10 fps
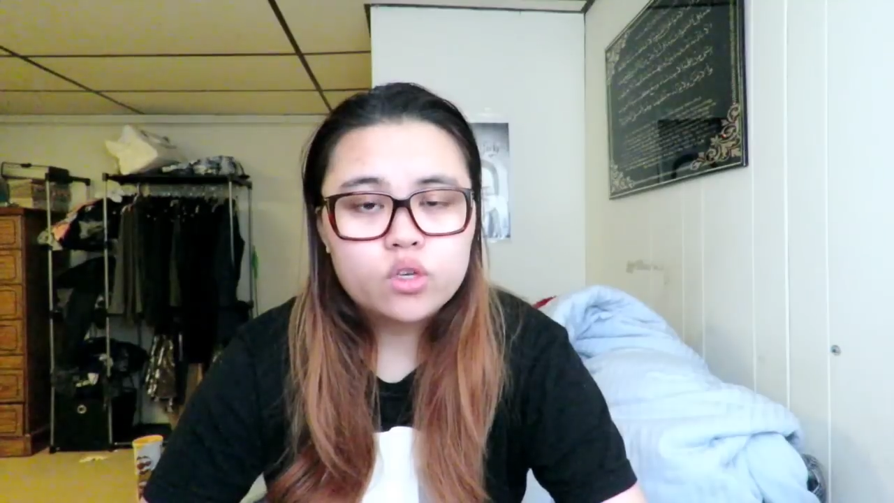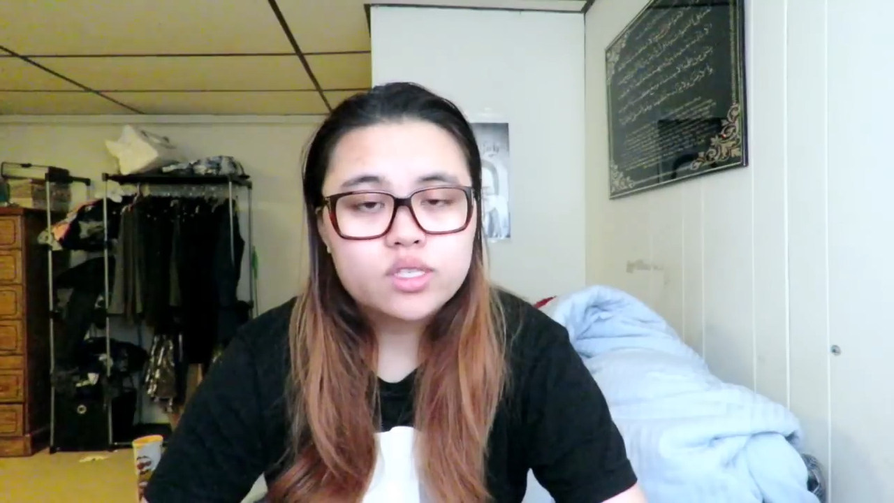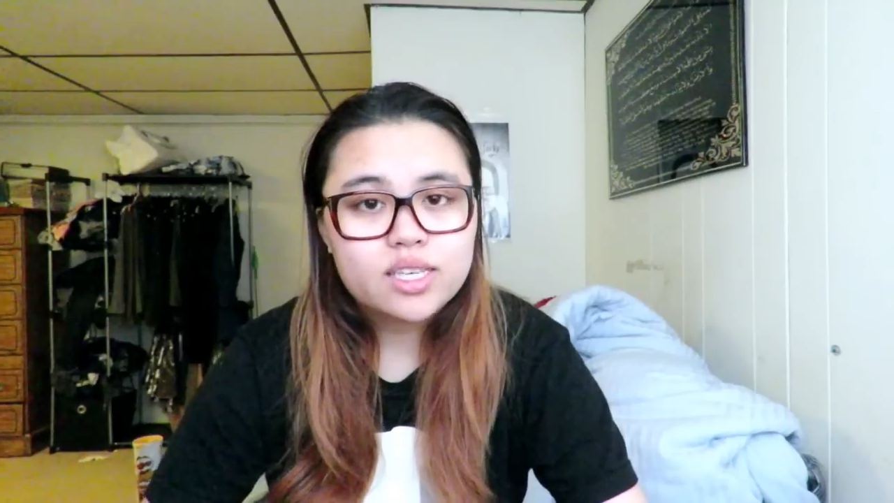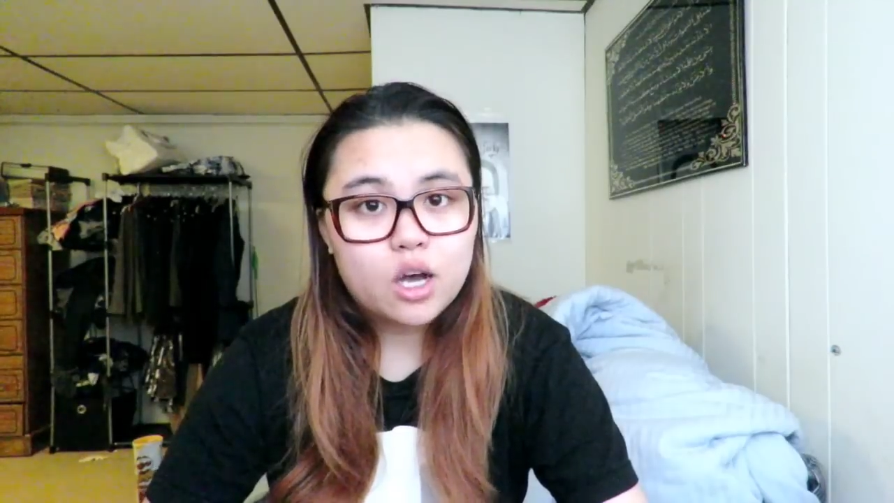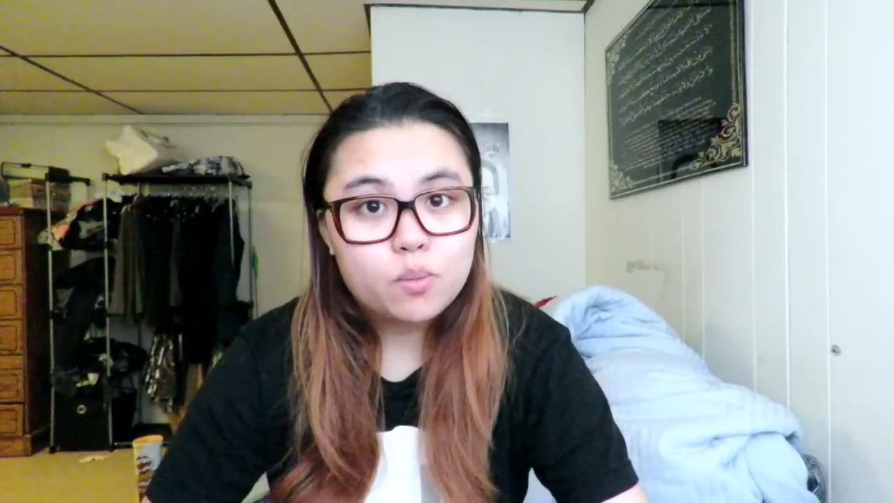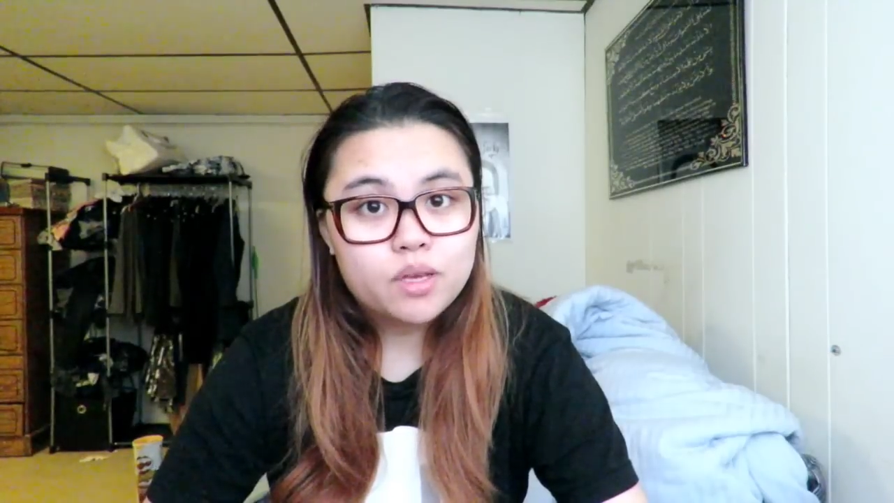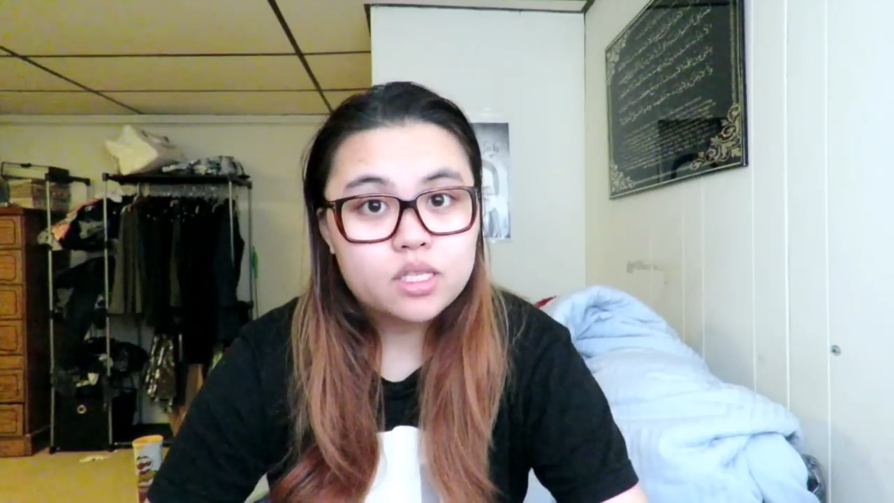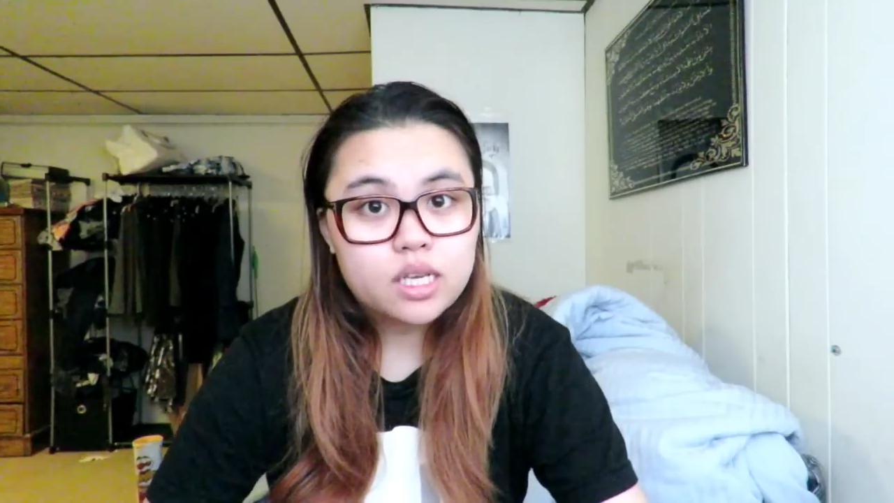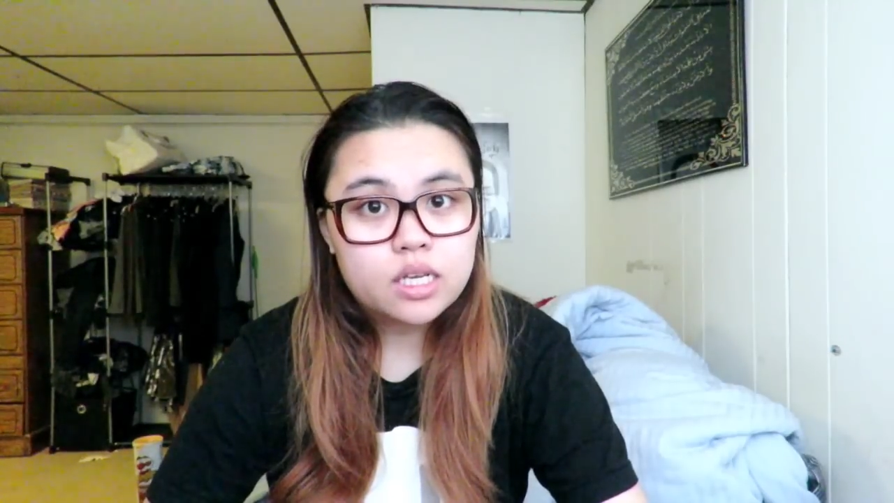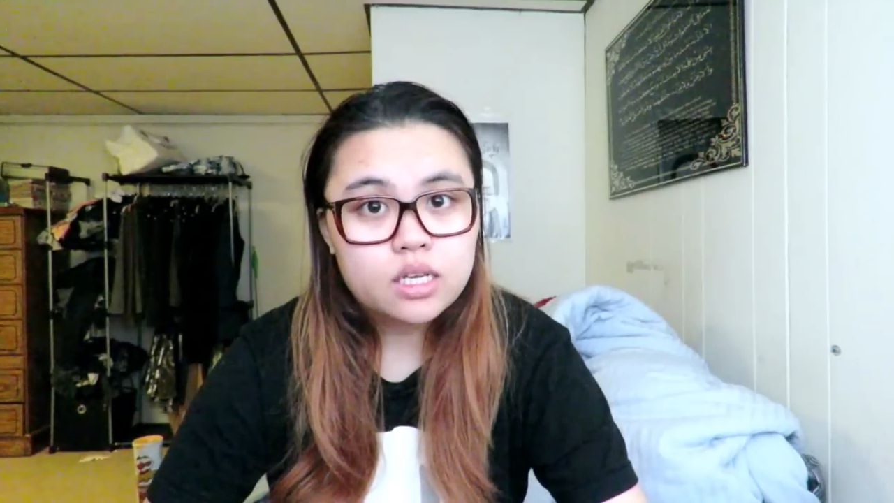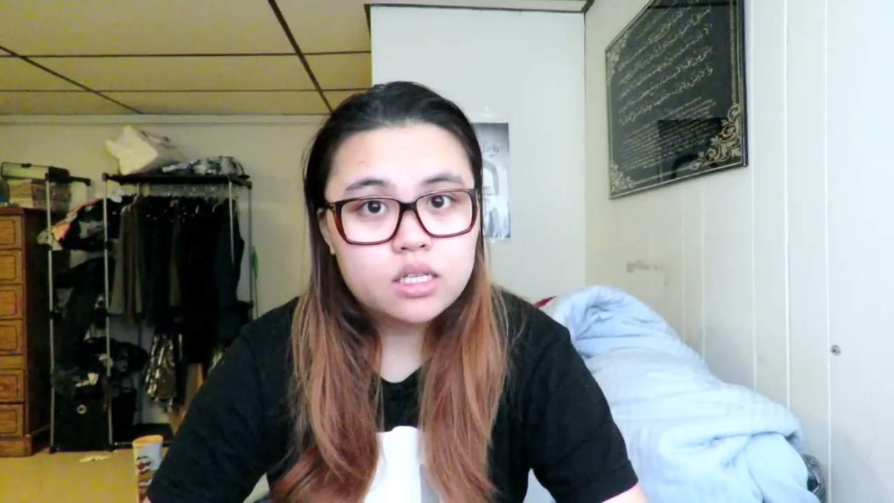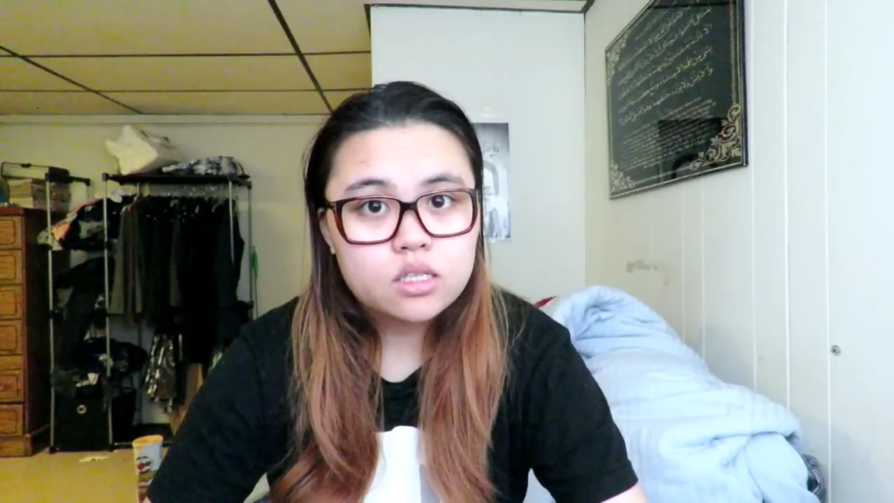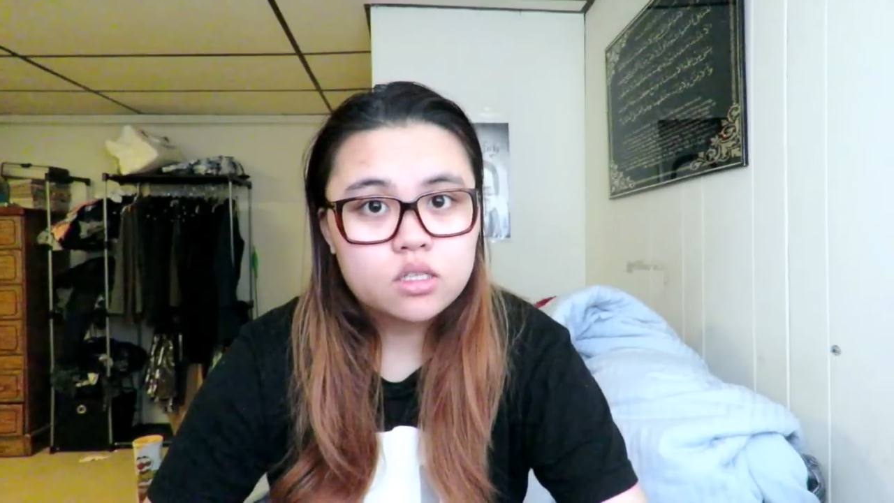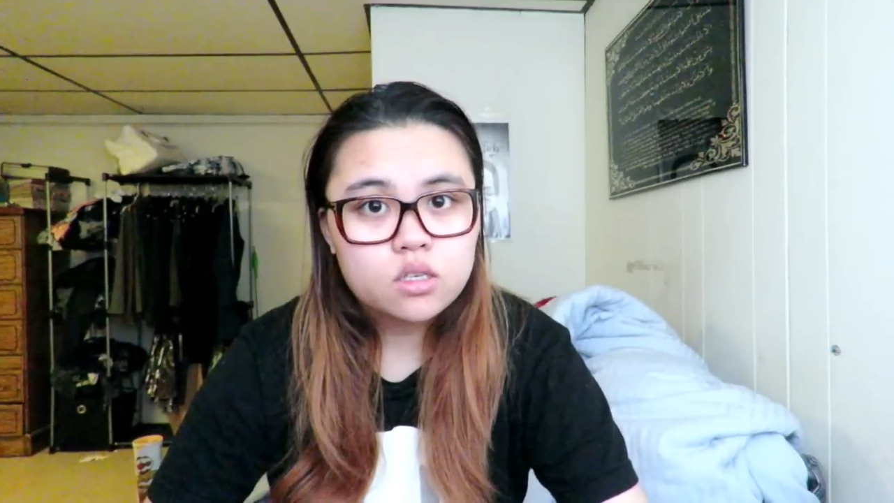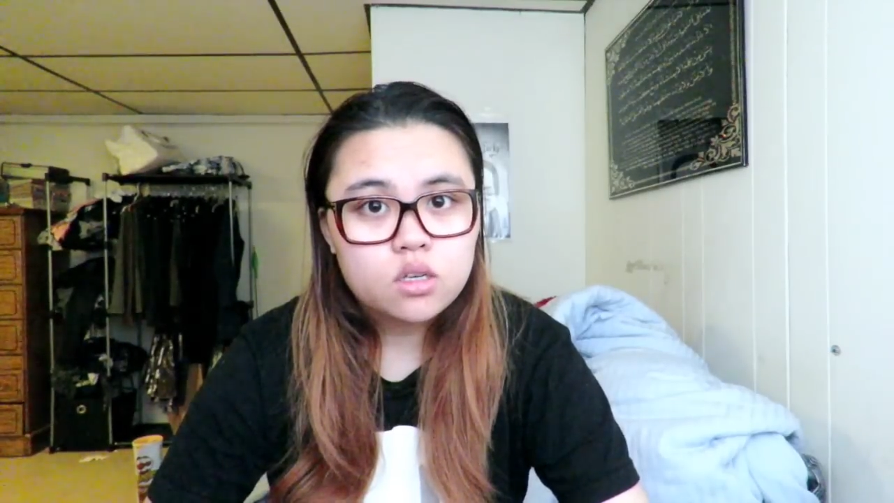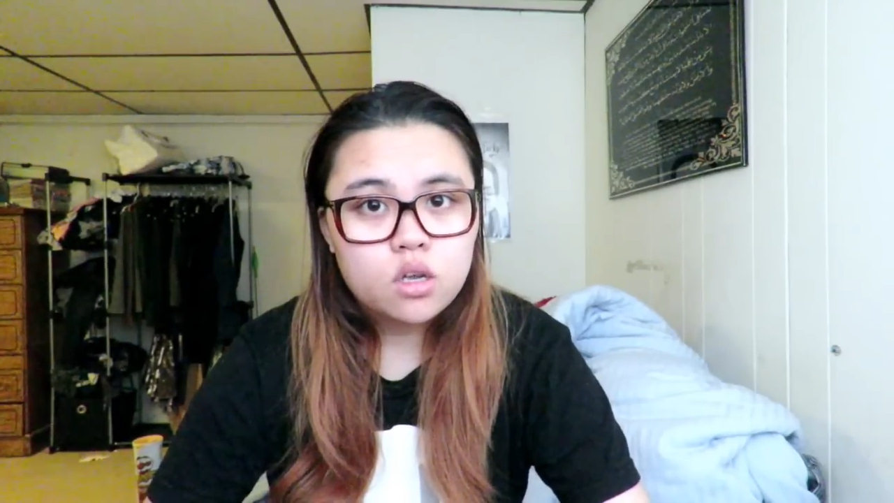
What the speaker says: are scalping tickets